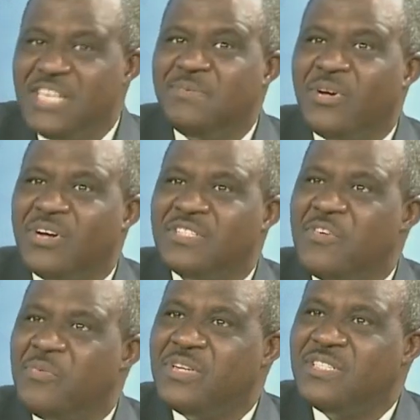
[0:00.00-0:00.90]
It's because
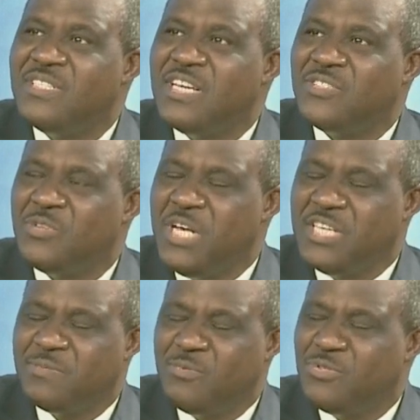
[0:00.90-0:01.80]
everybody is
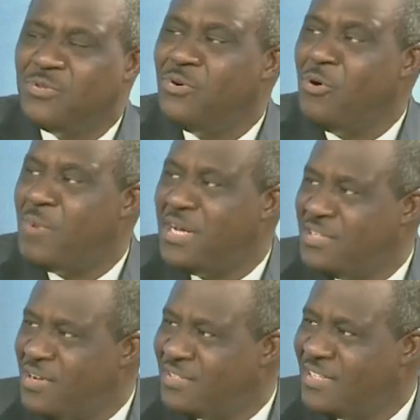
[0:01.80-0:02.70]
exposed to global
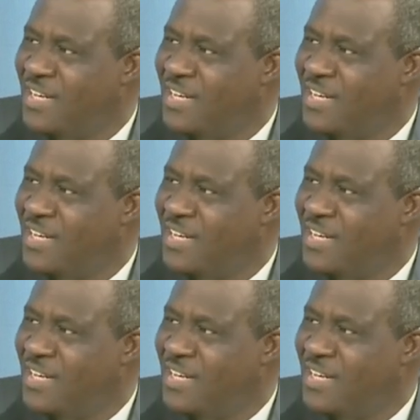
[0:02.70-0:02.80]
shocks